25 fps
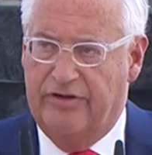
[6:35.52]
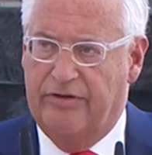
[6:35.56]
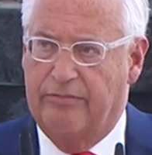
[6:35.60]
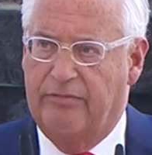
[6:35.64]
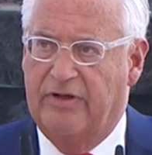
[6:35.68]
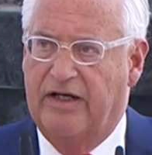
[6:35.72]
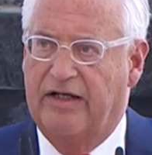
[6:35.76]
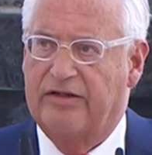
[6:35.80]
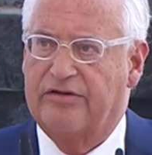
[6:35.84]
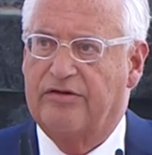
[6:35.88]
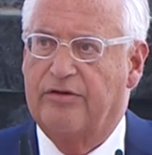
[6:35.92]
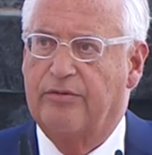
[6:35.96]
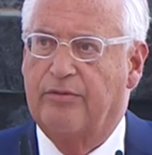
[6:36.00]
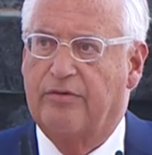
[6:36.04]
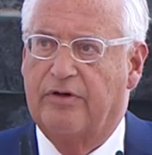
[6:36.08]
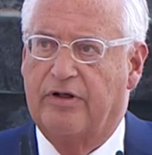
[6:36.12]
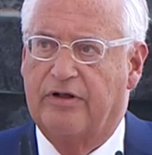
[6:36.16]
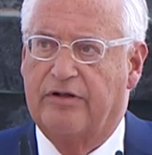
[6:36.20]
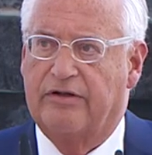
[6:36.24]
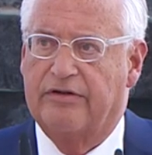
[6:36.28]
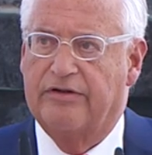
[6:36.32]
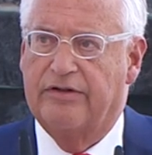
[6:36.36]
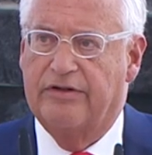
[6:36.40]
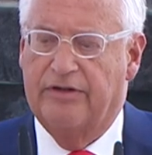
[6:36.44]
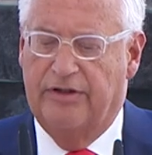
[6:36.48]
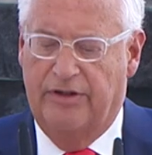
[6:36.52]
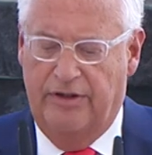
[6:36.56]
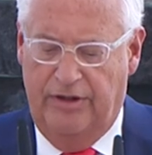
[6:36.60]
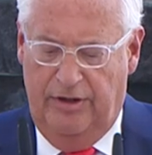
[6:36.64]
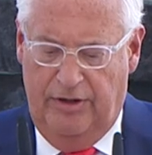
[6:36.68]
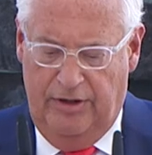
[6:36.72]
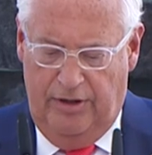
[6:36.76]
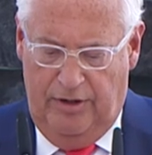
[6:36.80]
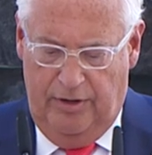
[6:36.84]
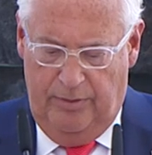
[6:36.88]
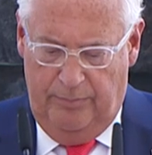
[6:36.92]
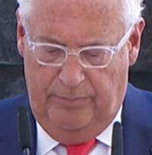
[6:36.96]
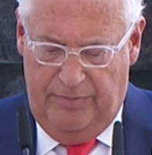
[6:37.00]
throughout the world,
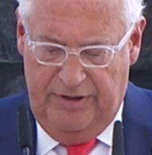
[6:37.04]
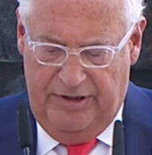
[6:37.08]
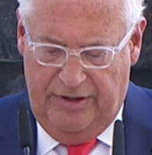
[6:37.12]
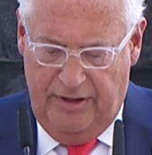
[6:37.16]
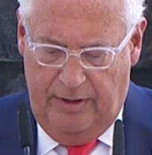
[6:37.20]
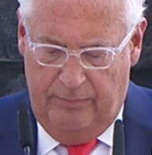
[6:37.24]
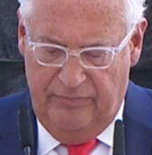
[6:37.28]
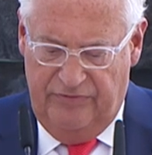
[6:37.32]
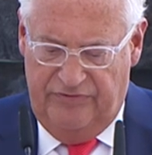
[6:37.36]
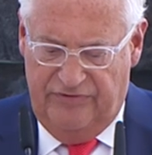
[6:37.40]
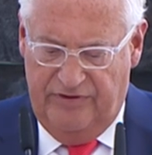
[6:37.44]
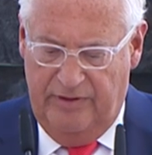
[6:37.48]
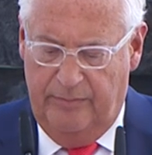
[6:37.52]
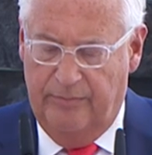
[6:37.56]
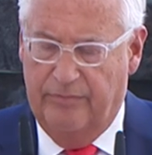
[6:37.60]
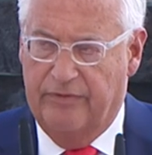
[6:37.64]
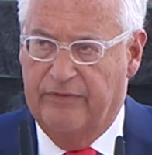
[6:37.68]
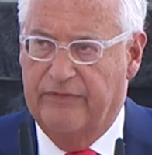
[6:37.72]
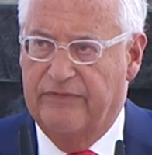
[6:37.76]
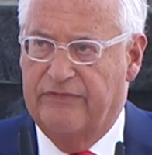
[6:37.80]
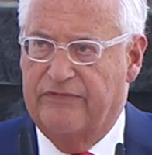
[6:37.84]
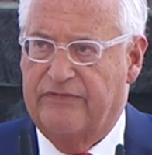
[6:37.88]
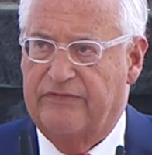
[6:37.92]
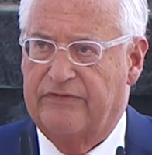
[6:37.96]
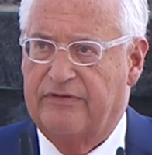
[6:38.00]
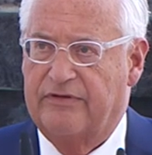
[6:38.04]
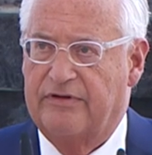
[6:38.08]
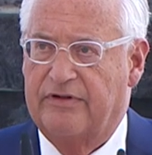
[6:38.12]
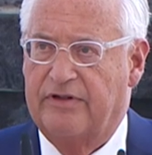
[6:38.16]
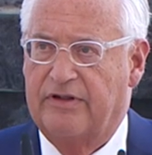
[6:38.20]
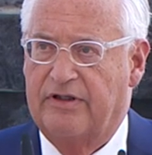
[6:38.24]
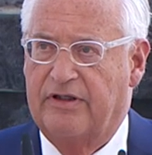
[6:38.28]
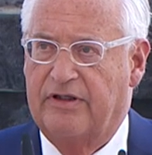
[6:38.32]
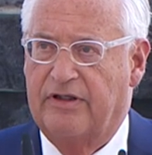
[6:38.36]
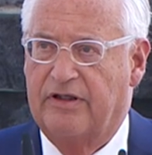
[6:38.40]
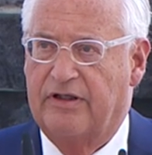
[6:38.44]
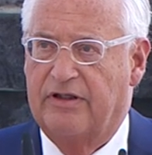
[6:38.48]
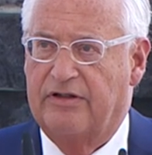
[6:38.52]
become symbols
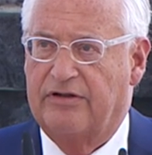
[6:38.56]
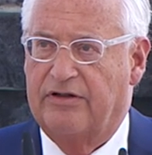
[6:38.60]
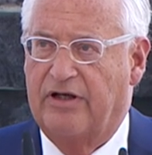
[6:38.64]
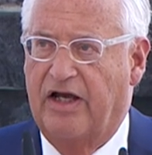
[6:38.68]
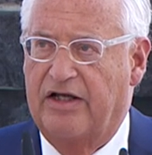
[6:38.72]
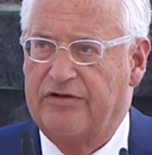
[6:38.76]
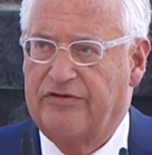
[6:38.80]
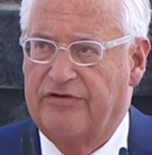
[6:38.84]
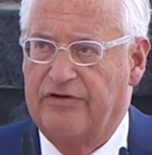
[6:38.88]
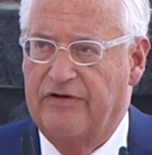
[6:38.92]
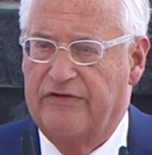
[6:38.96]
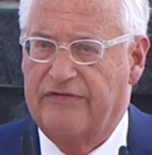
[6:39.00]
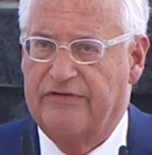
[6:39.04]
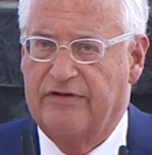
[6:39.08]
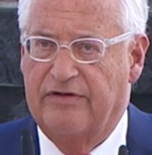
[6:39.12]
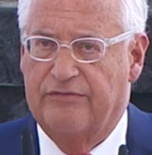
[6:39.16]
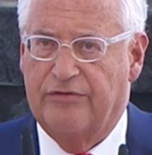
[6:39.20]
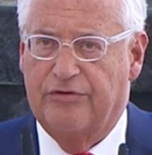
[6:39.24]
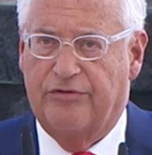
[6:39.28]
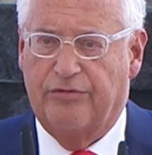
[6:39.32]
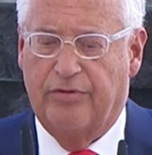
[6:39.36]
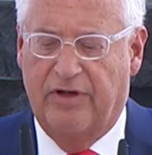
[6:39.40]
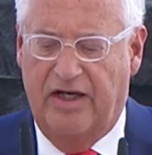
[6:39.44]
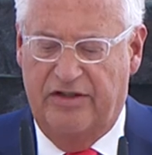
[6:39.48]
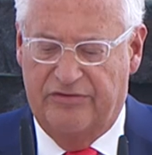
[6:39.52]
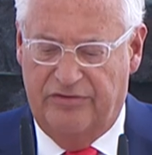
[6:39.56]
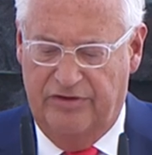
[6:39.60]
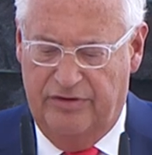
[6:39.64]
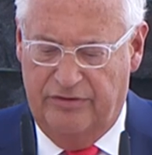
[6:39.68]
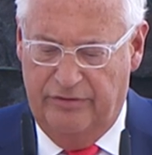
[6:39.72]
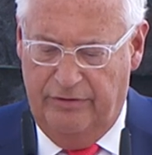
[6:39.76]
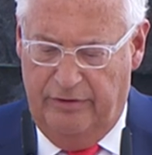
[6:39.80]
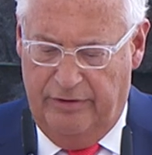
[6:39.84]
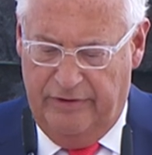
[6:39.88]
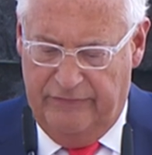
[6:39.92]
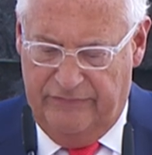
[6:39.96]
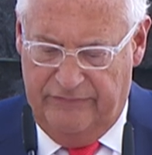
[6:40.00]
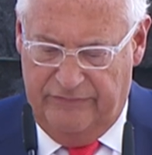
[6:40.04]
not just of a tragic
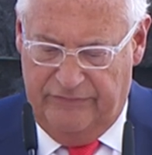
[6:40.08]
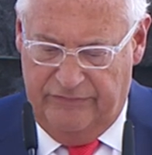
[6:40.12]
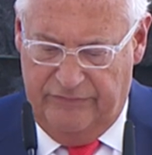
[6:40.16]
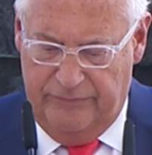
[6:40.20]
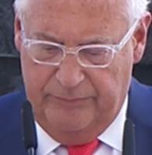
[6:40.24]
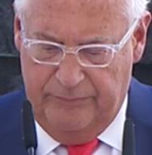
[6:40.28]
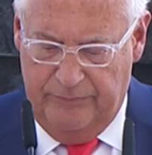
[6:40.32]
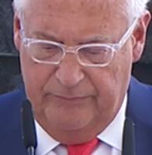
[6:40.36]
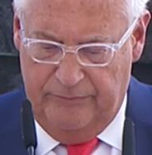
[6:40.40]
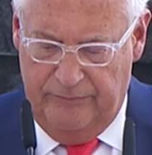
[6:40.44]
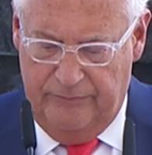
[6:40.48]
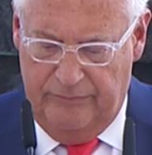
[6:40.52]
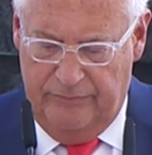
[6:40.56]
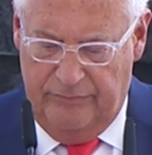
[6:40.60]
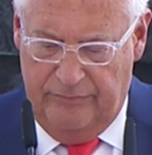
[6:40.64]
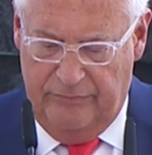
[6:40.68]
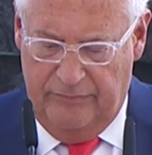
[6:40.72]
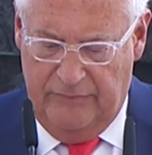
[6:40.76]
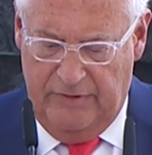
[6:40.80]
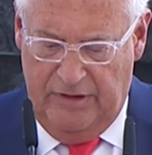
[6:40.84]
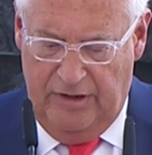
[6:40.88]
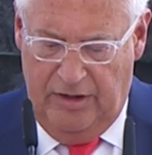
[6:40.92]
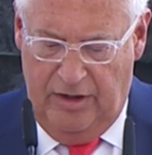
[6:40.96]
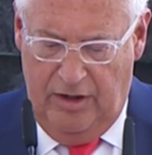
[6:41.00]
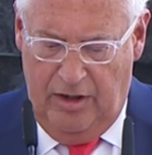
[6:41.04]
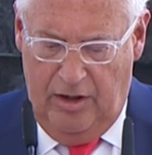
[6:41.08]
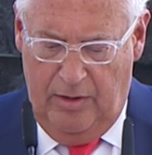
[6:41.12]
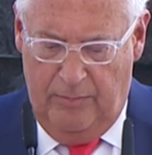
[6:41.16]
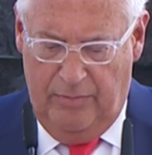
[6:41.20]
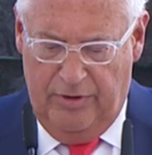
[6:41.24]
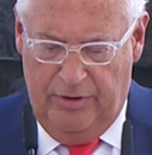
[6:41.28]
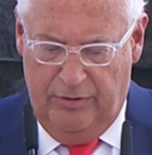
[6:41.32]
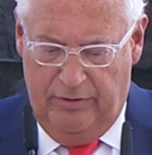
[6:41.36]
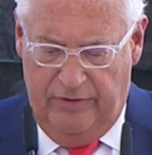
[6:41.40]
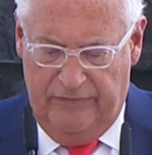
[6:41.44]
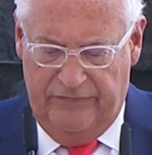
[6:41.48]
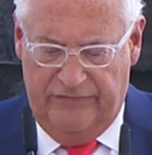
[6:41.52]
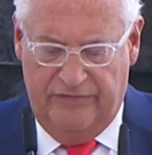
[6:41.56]
loss,
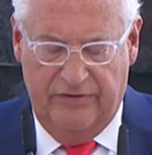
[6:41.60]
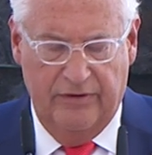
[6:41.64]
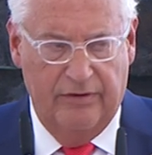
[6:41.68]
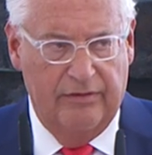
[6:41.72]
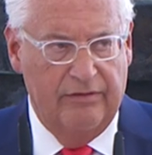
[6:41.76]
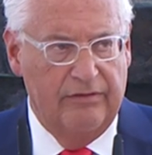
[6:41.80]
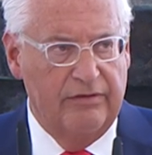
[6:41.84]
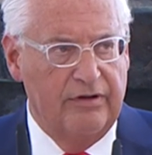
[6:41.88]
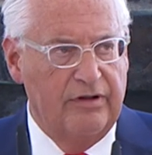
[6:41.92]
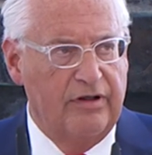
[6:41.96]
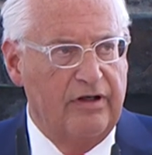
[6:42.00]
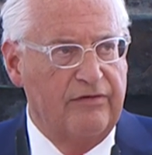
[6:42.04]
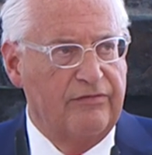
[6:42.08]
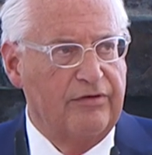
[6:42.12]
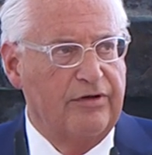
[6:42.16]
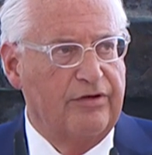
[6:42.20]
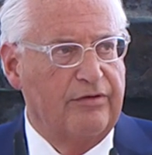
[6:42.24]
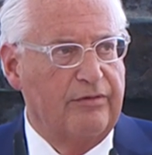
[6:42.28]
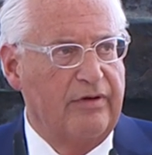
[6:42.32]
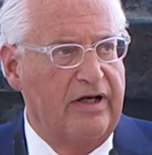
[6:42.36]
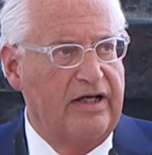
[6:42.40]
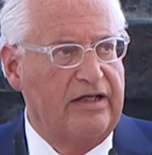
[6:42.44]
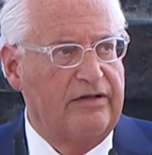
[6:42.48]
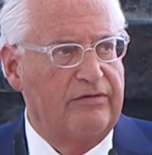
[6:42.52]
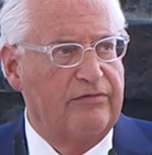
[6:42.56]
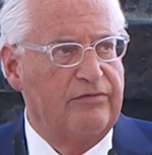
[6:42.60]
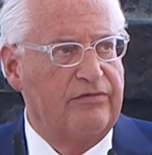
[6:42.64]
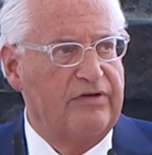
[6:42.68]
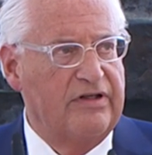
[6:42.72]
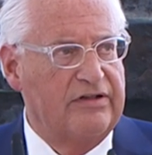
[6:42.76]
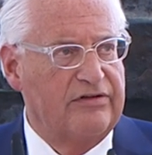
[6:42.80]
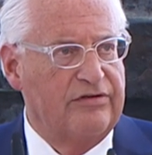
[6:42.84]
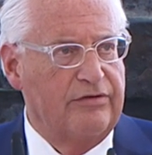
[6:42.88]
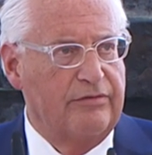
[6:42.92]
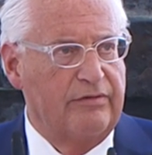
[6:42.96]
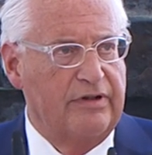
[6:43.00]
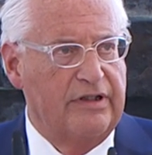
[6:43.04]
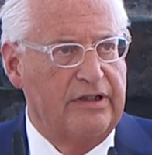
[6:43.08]
but also of a great
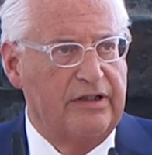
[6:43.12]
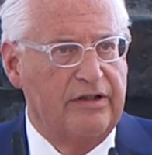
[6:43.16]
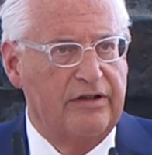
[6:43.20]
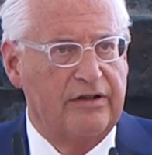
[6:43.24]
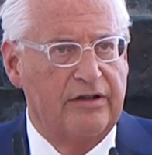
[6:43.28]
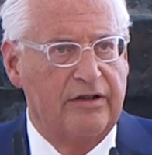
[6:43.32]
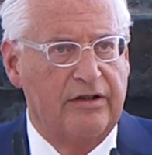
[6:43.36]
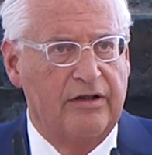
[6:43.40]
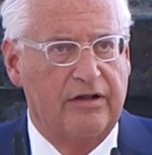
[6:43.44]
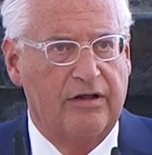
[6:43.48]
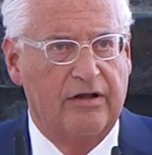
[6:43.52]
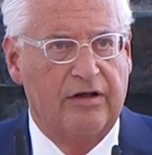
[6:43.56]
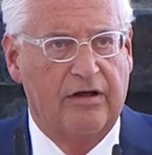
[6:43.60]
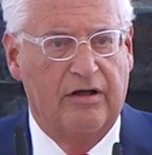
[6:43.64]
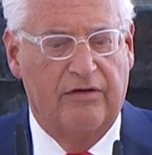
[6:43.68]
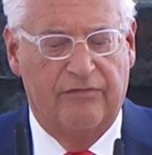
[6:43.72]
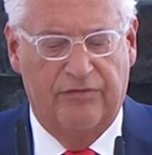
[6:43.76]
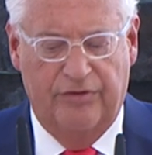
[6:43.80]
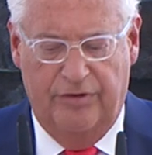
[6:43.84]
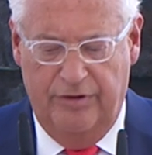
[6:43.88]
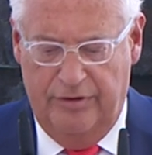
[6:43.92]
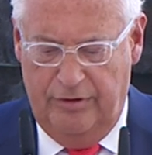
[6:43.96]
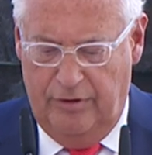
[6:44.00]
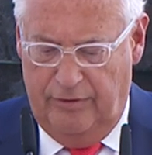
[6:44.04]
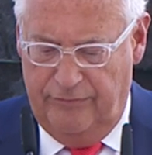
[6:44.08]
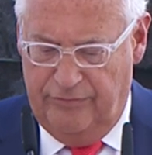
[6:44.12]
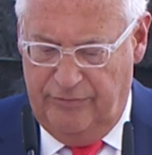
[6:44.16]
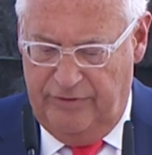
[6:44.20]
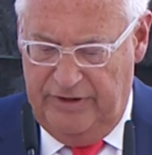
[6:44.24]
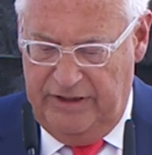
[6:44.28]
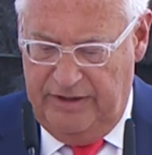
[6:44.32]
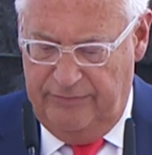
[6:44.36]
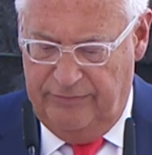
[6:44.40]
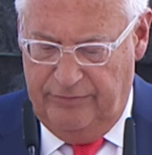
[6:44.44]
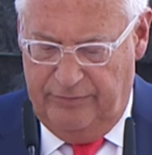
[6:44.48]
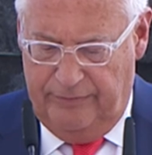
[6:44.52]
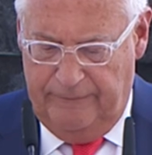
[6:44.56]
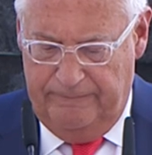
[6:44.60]
victory of good over
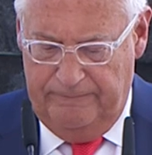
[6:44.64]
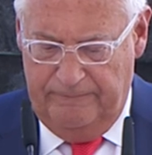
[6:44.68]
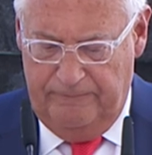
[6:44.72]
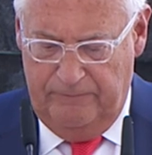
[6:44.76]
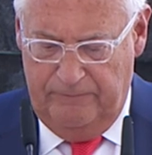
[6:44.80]
evil.